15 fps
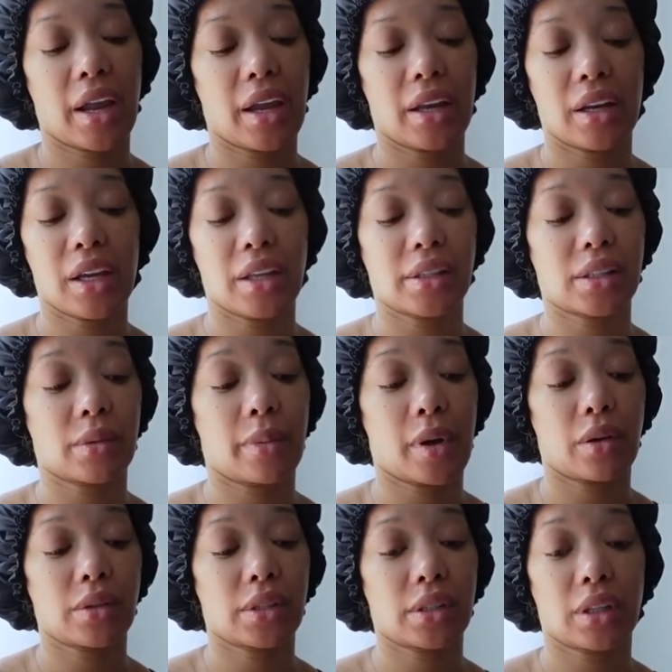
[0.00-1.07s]
and it's
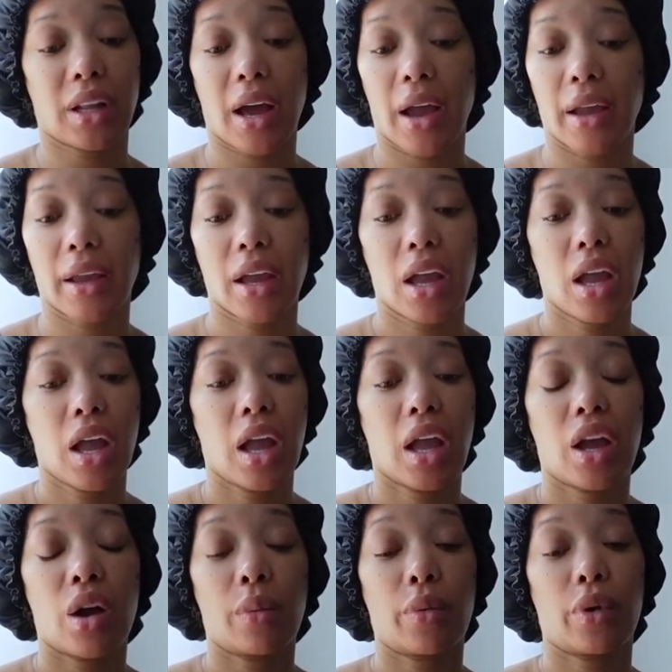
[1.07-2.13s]
supposed to like
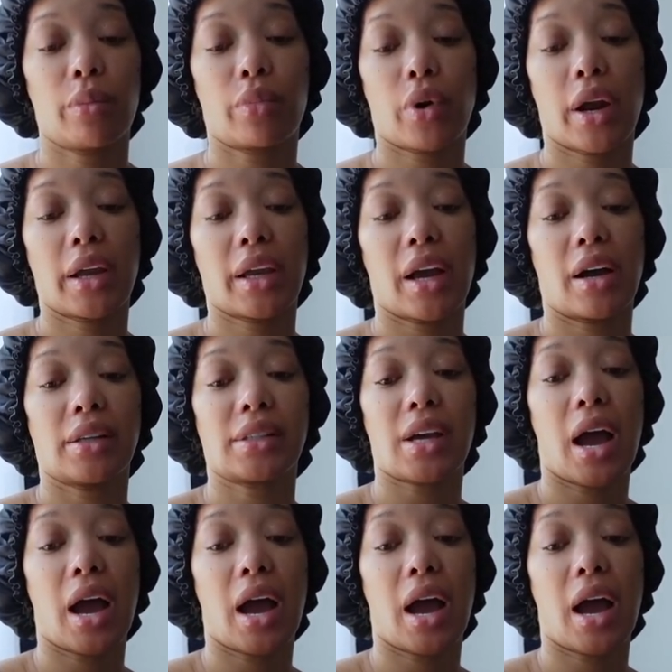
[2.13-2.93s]
help with breakouts.